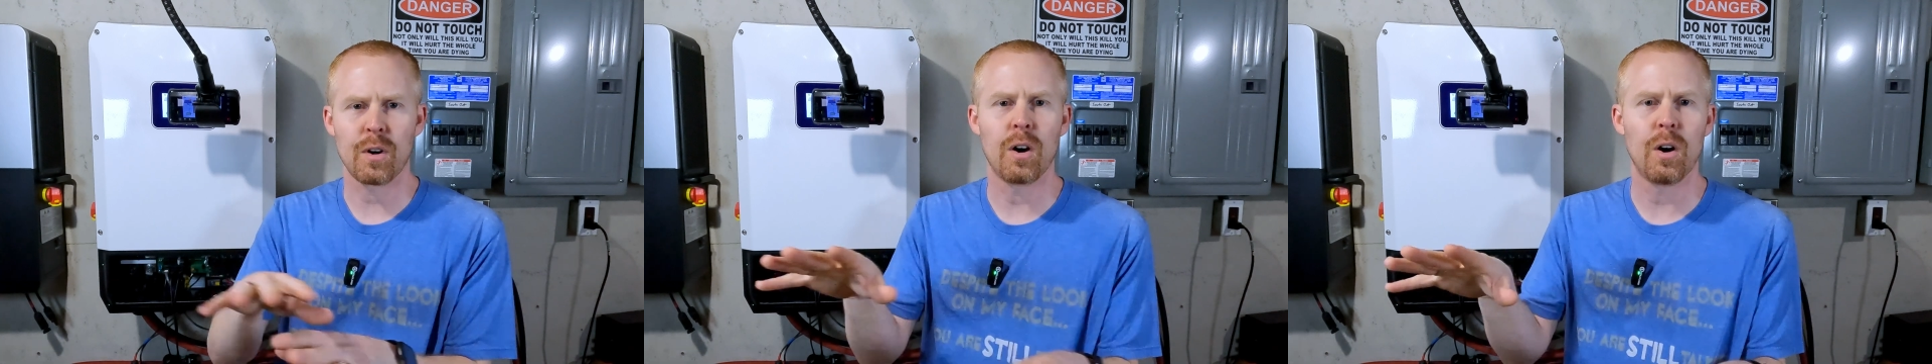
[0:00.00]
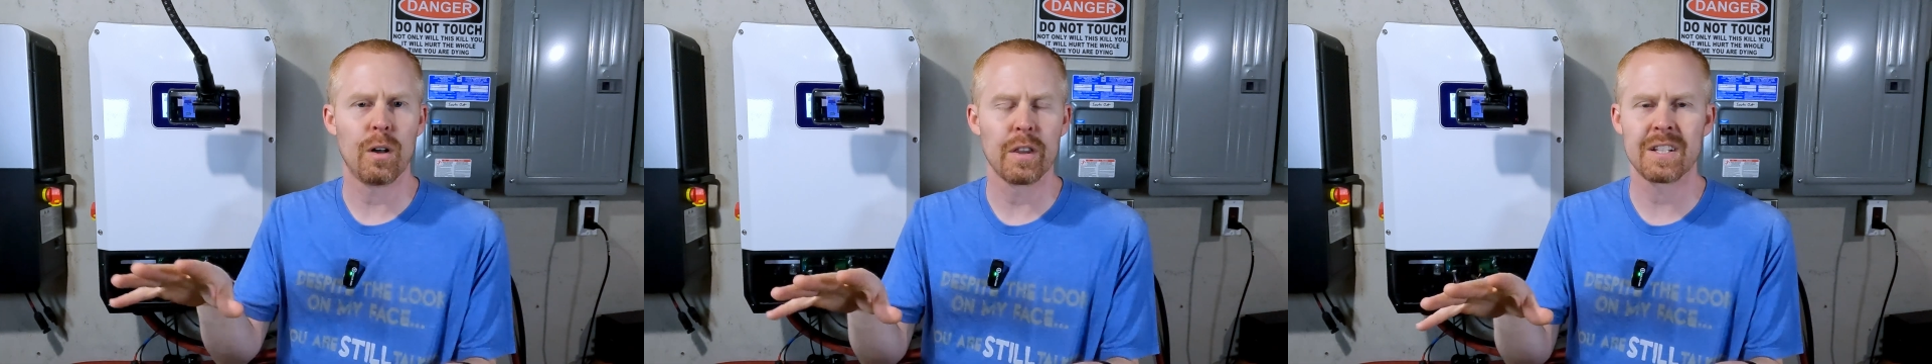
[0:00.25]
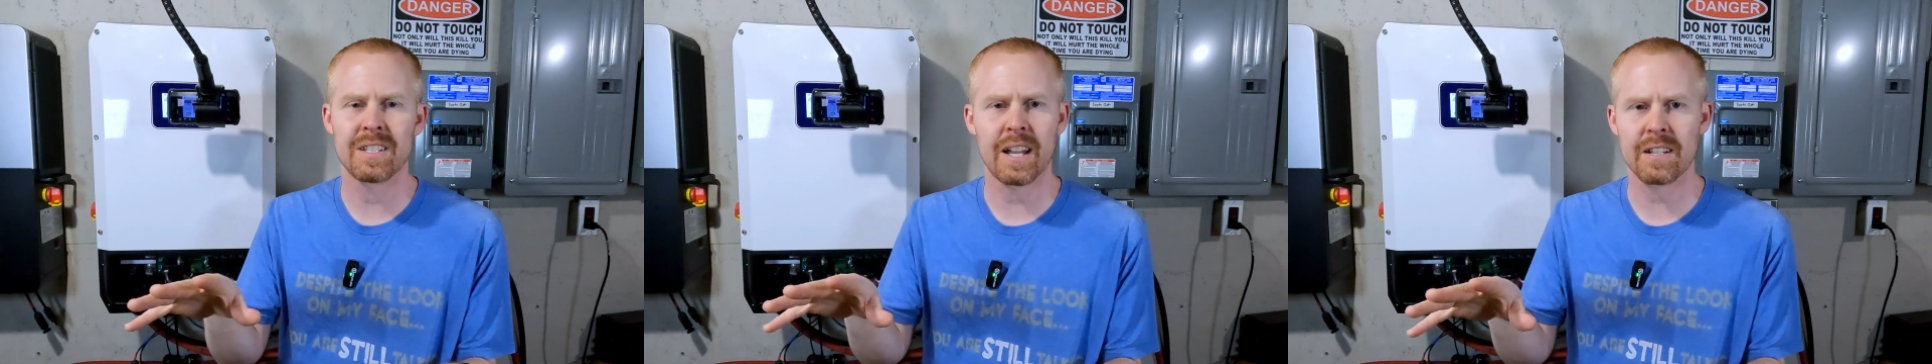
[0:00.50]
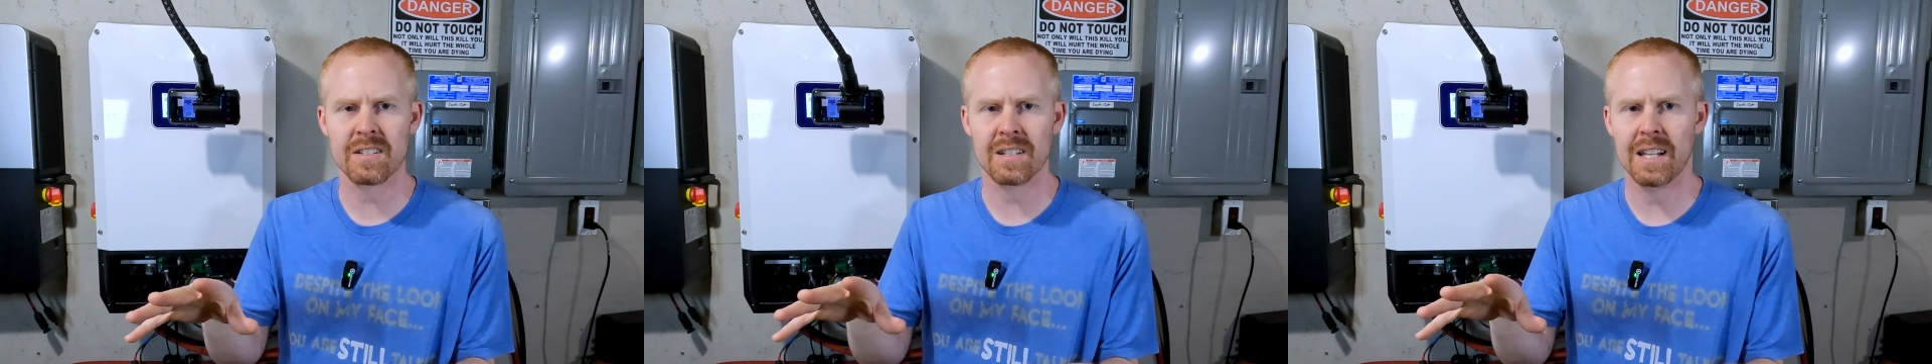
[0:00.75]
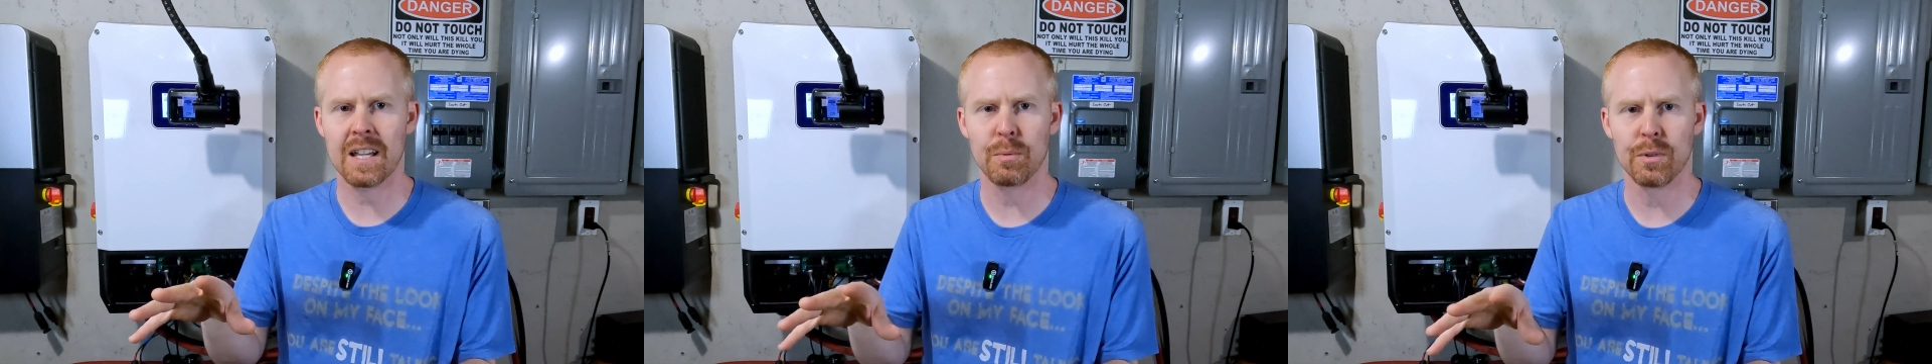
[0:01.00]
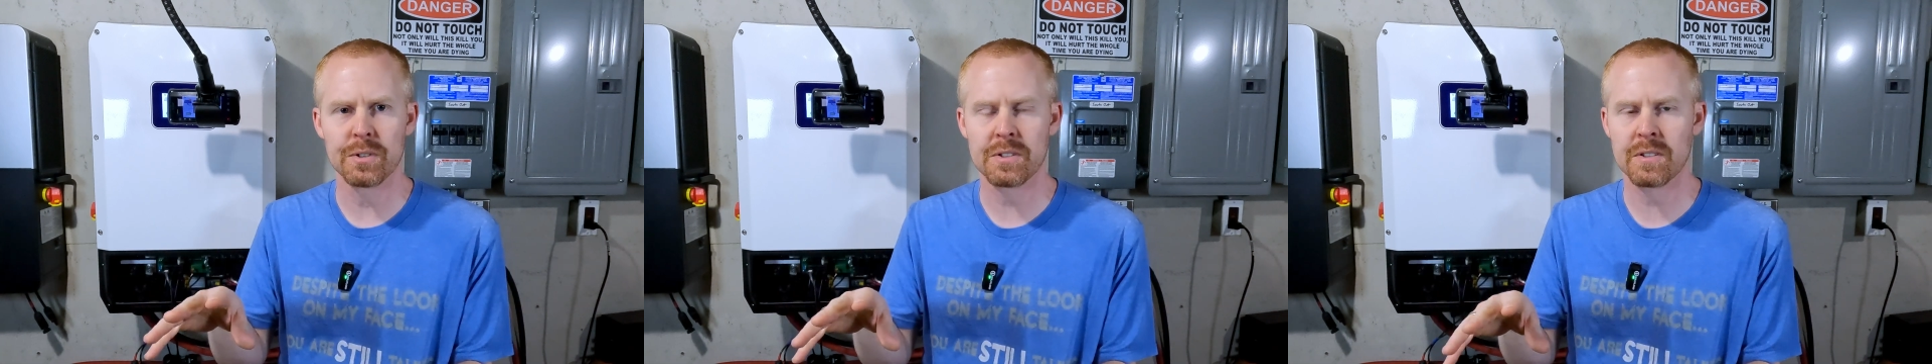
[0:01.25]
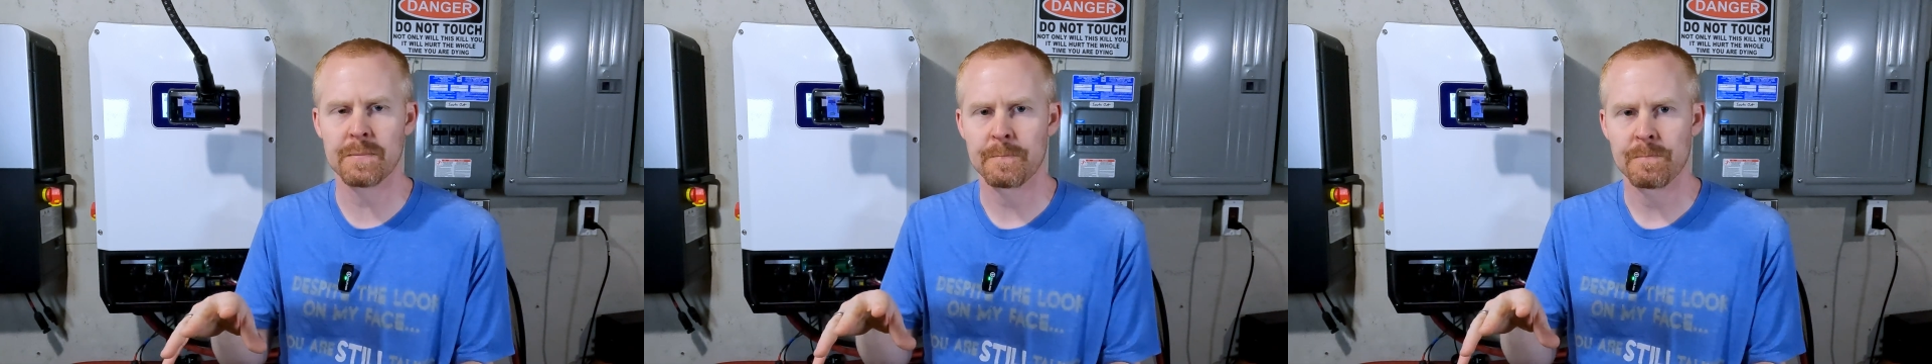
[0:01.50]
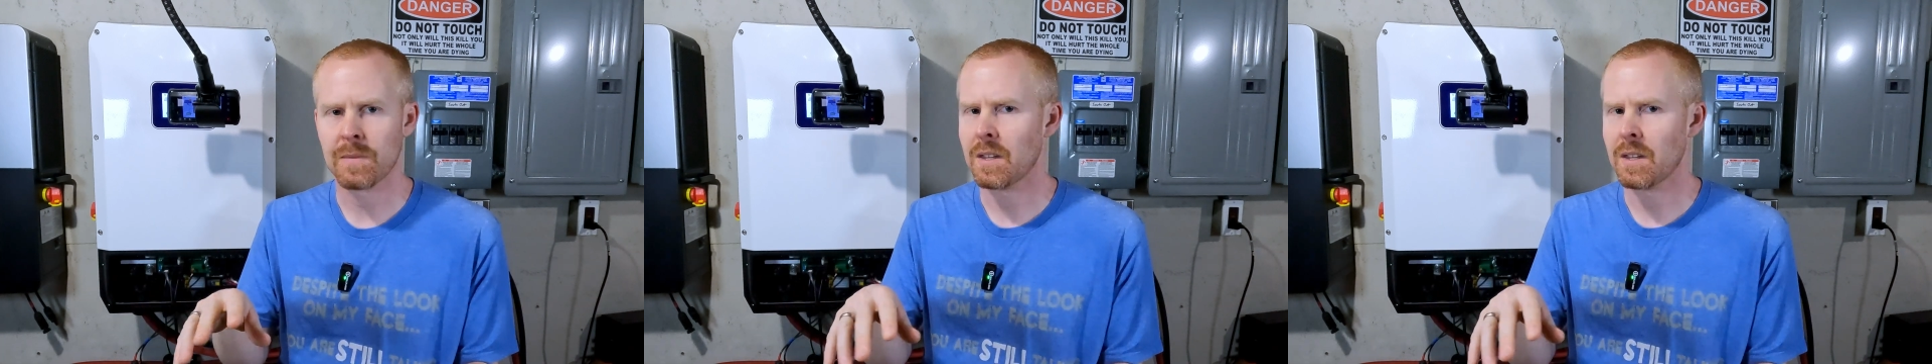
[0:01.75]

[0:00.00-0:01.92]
all the text labels,